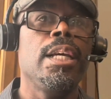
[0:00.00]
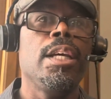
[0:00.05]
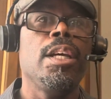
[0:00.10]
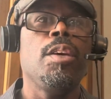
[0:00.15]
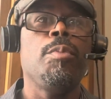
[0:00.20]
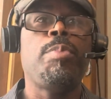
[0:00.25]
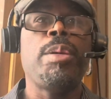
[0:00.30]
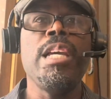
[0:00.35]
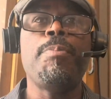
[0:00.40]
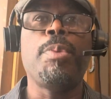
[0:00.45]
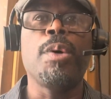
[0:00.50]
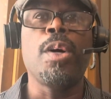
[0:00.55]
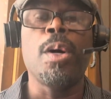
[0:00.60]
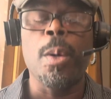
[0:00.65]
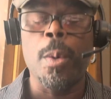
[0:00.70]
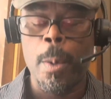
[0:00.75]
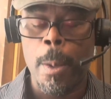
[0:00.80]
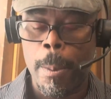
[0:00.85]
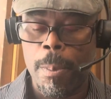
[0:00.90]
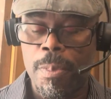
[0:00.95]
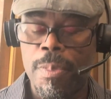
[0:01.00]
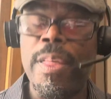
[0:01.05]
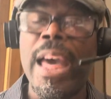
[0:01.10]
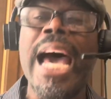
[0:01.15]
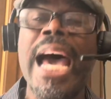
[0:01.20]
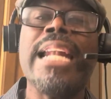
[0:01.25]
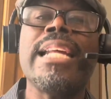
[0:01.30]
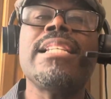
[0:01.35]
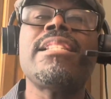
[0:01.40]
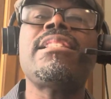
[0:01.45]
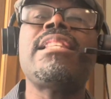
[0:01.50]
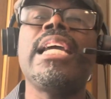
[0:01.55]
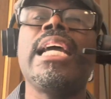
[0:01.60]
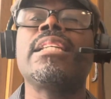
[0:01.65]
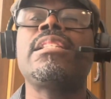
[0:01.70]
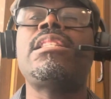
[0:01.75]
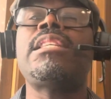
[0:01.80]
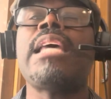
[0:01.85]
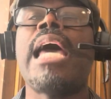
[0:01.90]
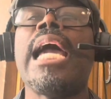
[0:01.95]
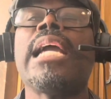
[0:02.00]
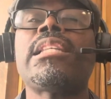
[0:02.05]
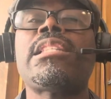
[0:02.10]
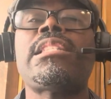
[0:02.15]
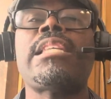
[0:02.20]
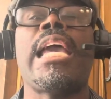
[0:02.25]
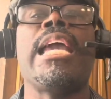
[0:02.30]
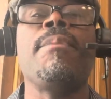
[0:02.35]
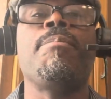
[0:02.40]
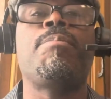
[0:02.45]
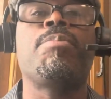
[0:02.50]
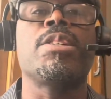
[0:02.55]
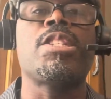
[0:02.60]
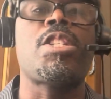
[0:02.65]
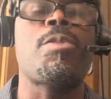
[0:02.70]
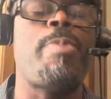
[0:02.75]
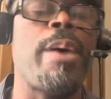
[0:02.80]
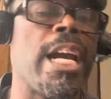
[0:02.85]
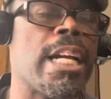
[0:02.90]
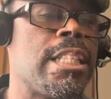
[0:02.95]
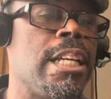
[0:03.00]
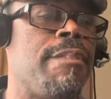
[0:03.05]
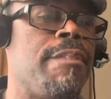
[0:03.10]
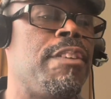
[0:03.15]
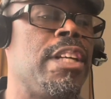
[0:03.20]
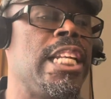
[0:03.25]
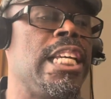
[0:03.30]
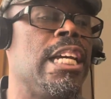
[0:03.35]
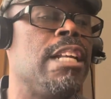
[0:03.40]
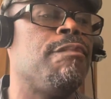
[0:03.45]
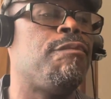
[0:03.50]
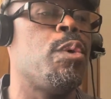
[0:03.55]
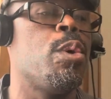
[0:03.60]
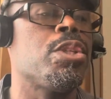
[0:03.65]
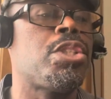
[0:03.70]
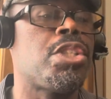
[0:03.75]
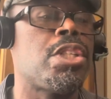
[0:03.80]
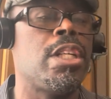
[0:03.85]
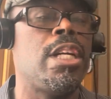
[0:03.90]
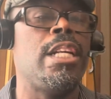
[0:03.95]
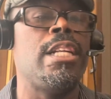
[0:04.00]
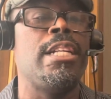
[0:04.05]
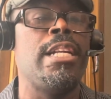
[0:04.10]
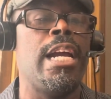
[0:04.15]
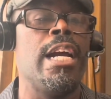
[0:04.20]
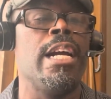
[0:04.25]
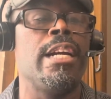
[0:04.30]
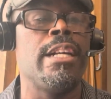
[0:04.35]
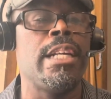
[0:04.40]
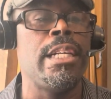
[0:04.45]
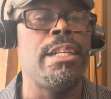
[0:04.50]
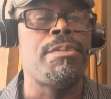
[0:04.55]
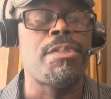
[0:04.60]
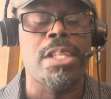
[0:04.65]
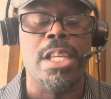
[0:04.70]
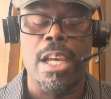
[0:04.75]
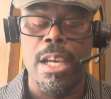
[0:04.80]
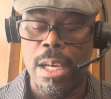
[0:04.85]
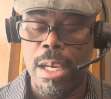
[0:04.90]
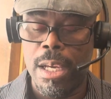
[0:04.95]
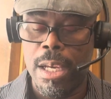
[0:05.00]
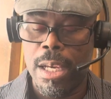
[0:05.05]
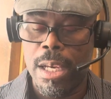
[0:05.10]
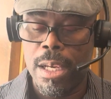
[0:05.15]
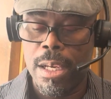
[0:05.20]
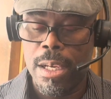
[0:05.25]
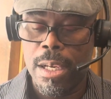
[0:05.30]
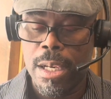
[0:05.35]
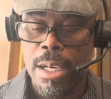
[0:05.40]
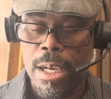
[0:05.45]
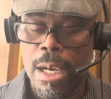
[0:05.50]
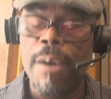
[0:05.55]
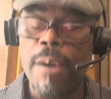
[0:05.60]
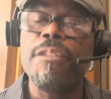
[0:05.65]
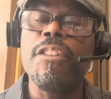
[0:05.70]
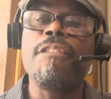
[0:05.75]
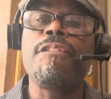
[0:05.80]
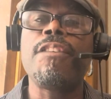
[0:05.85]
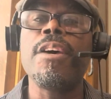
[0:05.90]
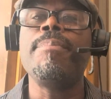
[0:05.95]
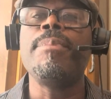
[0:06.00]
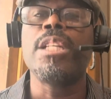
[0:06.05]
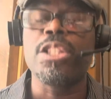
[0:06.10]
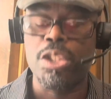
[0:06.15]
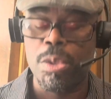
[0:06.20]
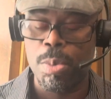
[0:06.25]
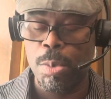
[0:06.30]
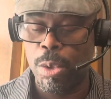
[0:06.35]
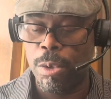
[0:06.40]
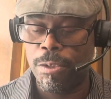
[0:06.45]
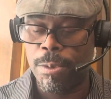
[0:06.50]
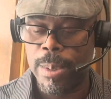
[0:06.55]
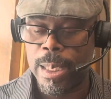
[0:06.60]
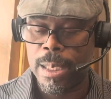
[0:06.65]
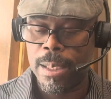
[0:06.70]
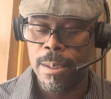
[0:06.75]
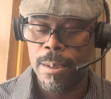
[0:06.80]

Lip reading: People, that is the exact same perspective in the unfortunate narratives of the feminist movement.